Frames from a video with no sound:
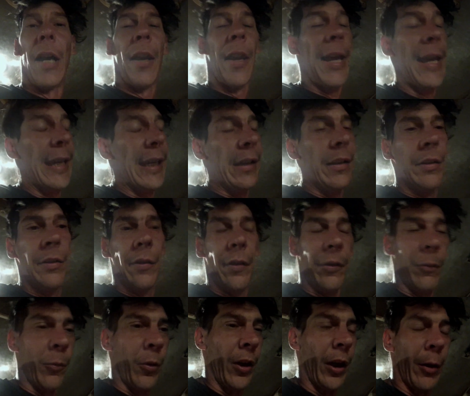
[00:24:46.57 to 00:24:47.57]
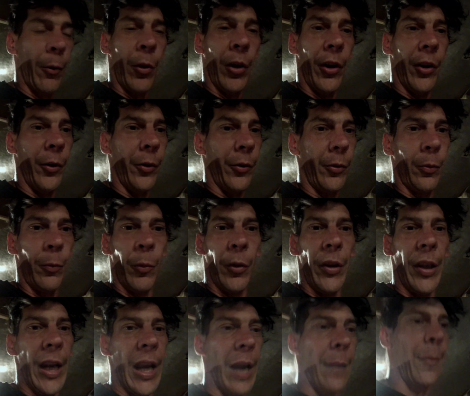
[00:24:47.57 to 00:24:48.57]
like where it was when
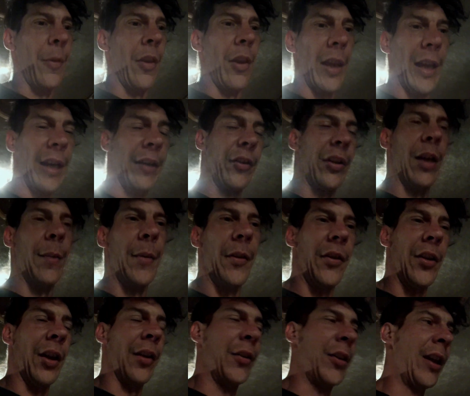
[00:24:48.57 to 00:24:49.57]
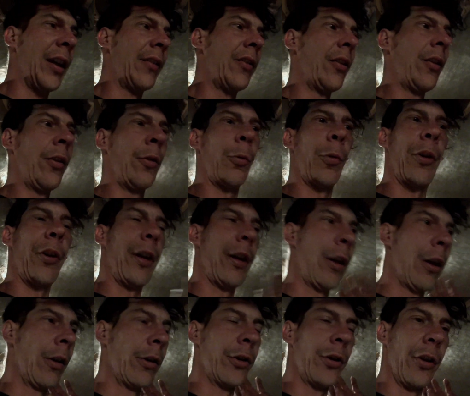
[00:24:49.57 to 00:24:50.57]
that happened the last time in South Texas, where there
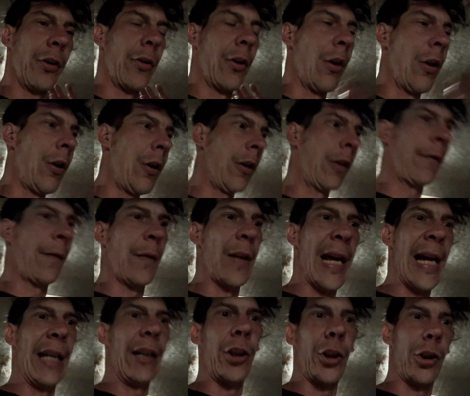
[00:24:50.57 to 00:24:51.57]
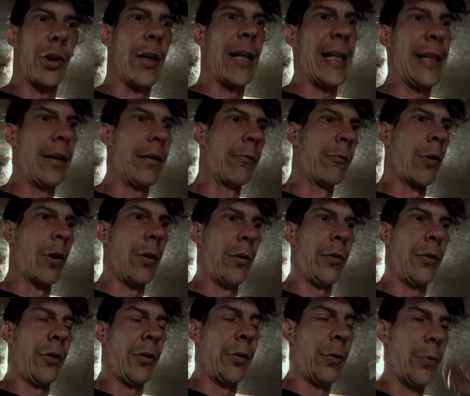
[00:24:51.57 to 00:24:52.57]
are just long, flat, straight
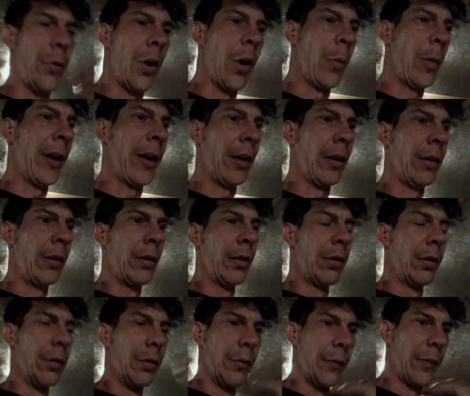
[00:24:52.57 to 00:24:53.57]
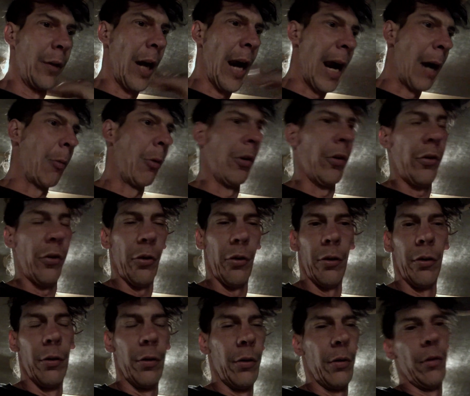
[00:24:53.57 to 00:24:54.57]
roads to nowhere for hours,
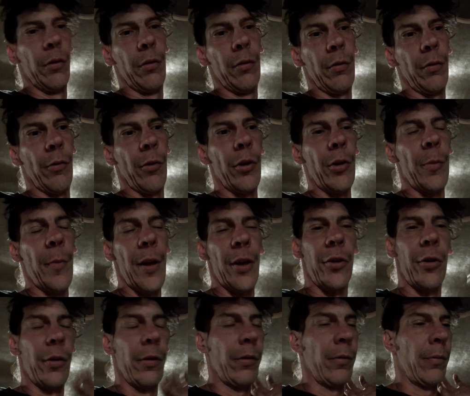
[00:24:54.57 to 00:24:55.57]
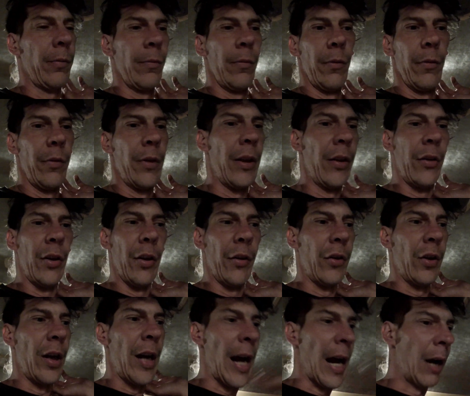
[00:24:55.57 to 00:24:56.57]
where you measure distance
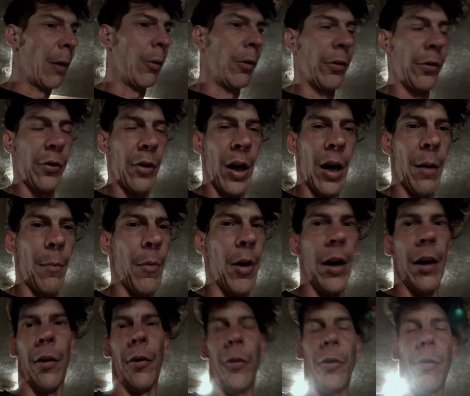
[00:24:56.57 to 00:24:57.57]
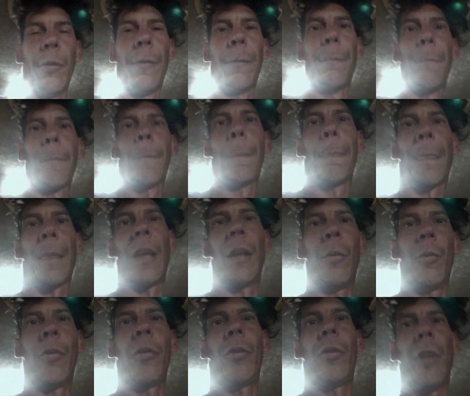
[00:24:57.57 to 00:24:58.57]
in hours, not miles. That
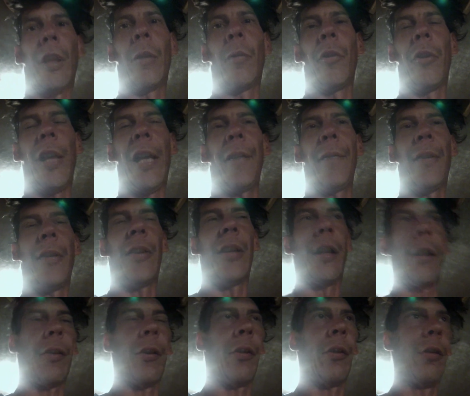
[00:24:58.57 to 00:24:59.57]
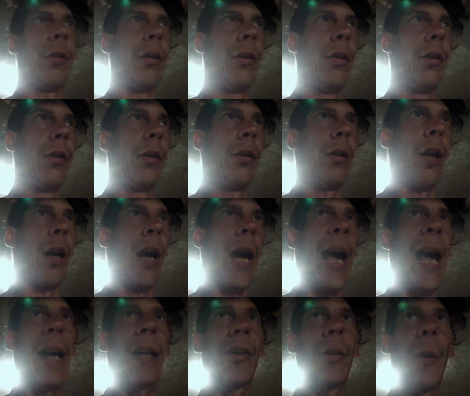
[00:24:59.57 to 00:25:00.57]
was life in Texas. So I
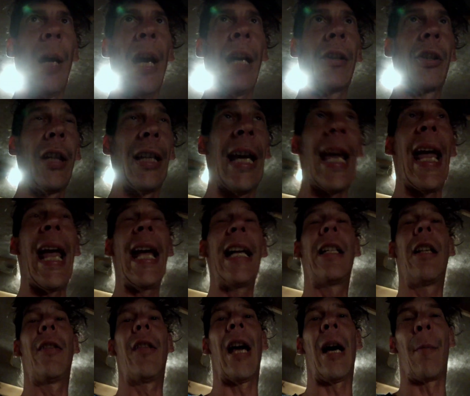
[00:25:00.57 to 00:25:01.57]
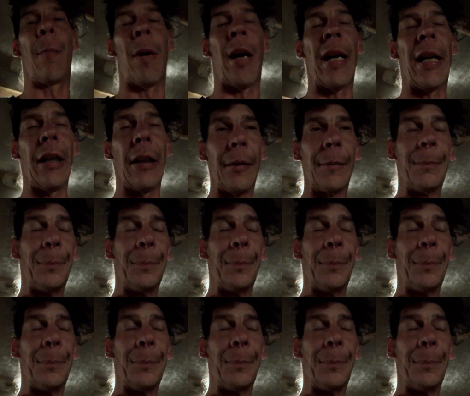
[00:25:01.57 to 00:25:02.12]
actually hated that bike